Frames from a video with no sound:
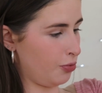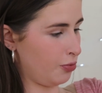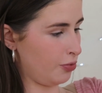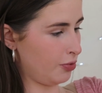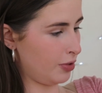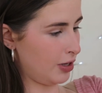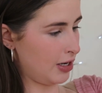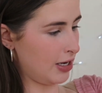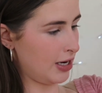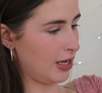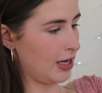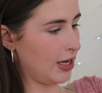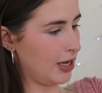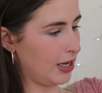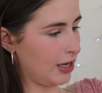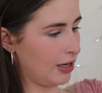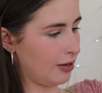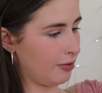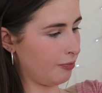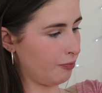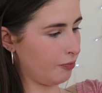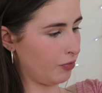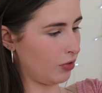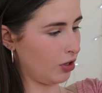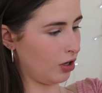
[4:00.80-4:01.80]

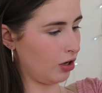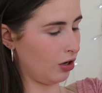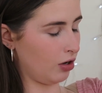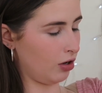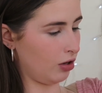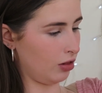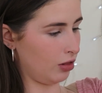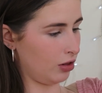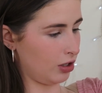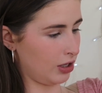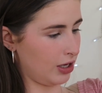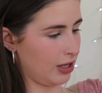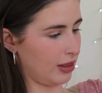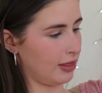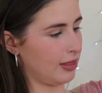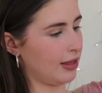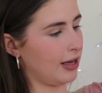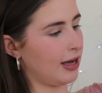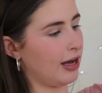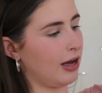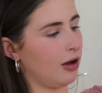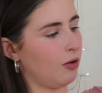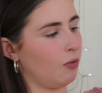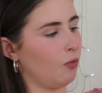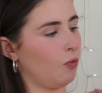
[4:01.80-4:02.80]
pretty. Oh, look at
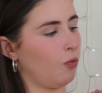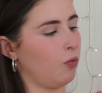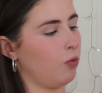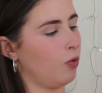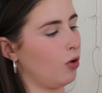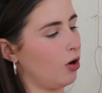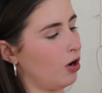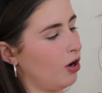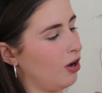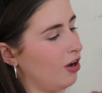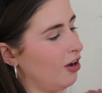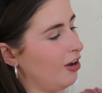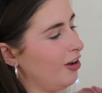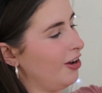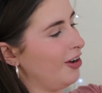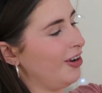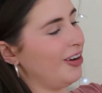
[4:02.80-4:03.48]
that, whoa.